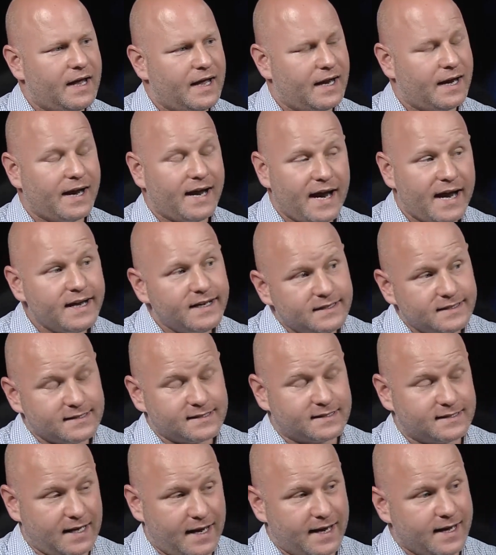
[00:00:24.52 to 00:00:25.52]
And I hate to
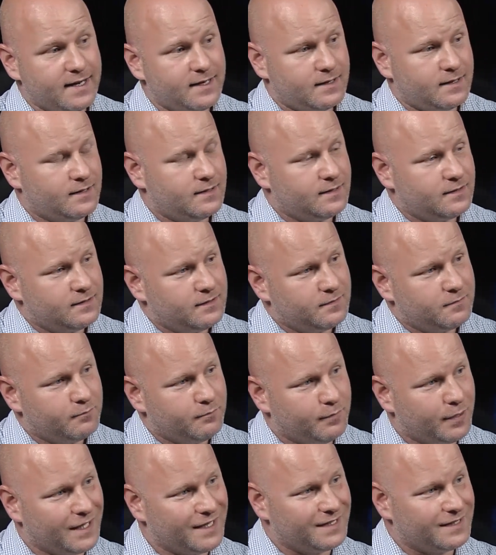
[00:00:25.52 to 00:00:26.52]
say it,
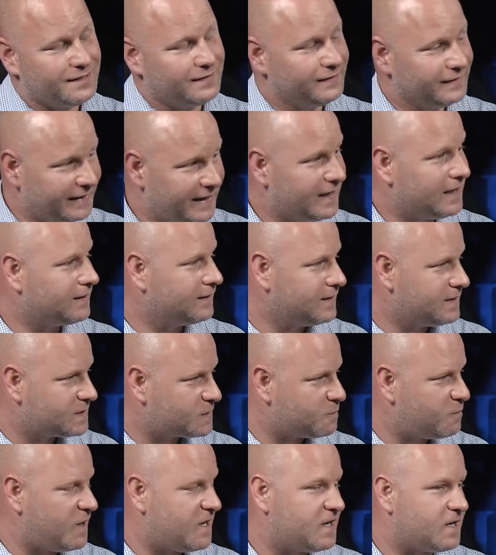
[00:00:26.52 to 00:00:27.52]
but legally
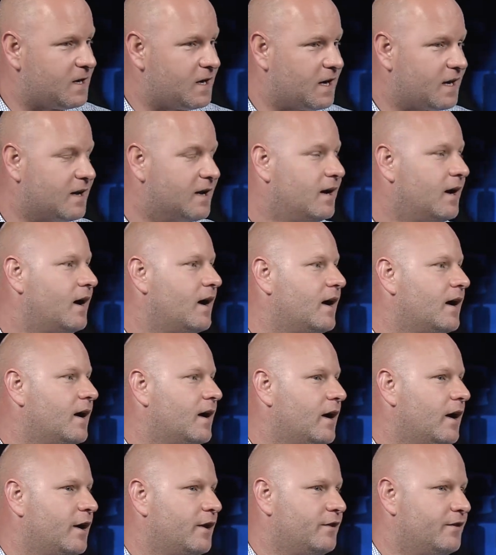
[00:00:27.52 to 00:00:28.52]
speaking,
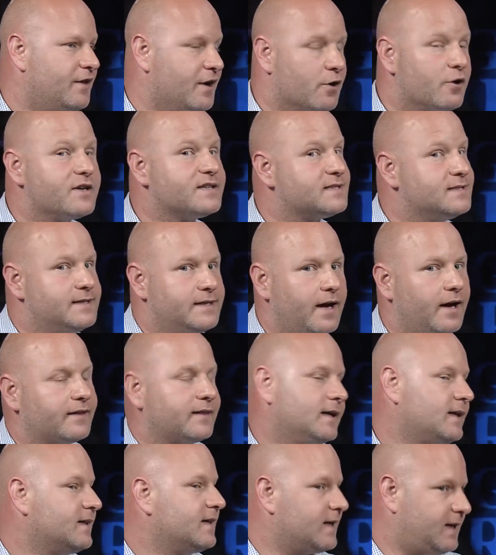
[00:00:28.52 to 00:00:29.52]
there is
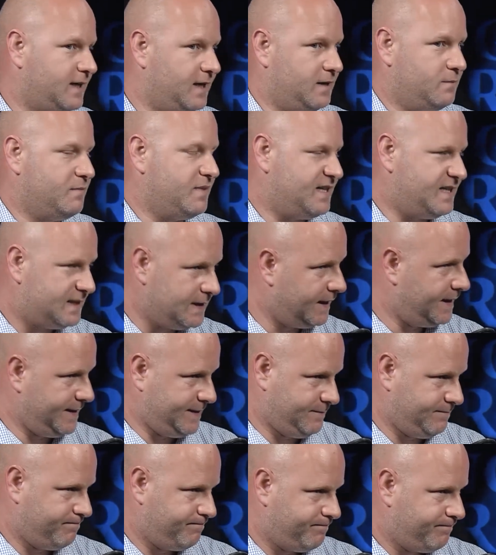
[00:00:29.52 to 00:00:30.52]
nothing that can be
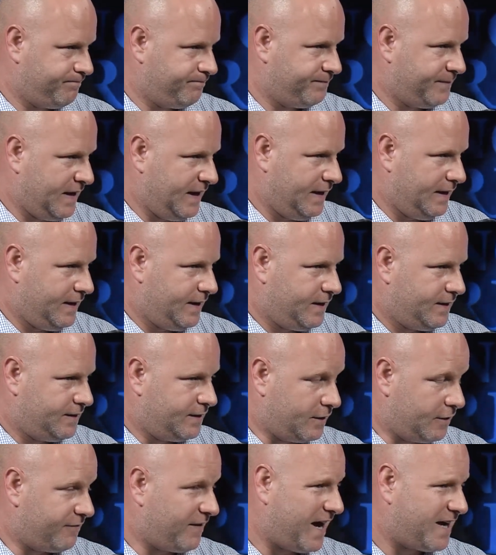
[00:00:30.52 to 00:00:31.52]
done.
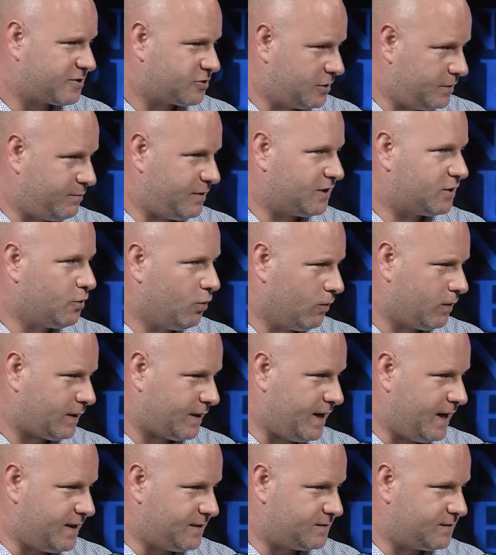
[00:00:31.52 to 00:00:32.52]
There have actually been
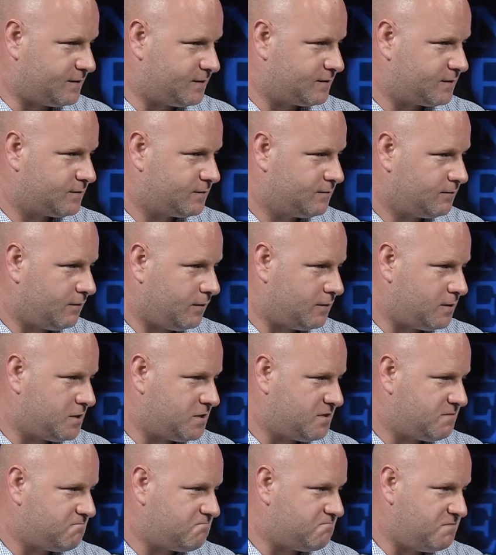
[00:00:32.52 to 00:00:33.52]
court cases,
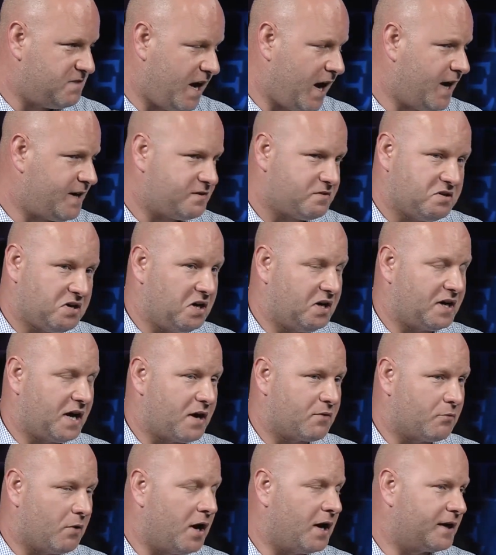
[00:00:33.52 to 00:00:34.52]
uh, not
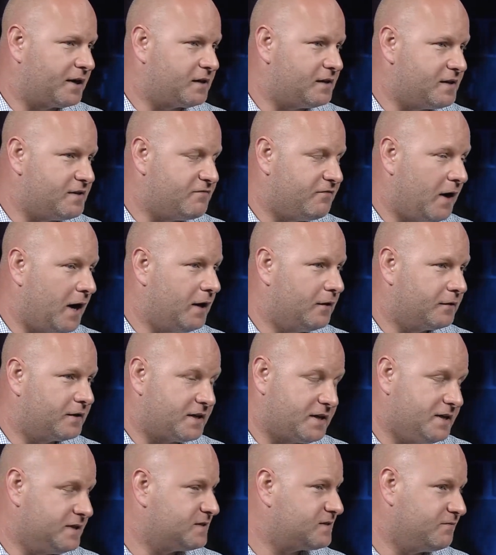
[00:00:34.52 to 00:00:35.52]
unironically filed
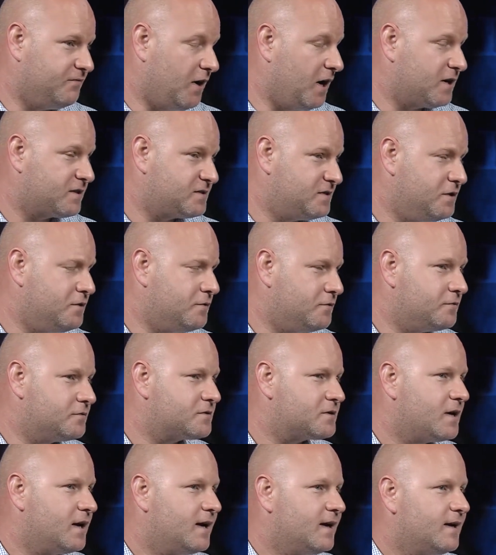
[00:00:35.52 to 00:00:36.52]
against Fox News,